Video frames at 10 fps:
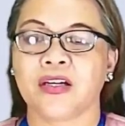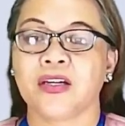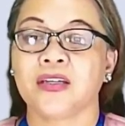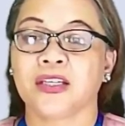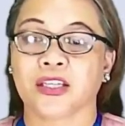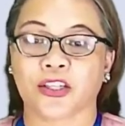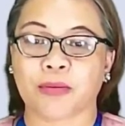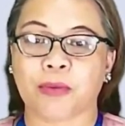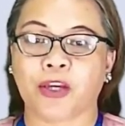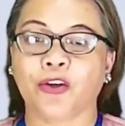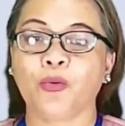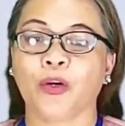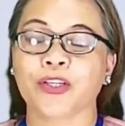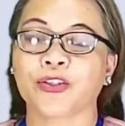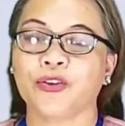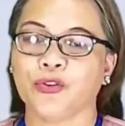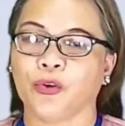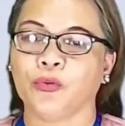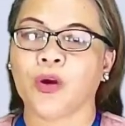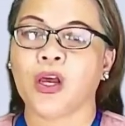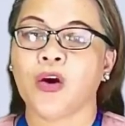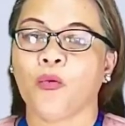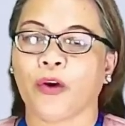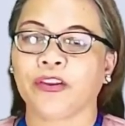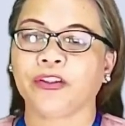The city mayor wants to know whether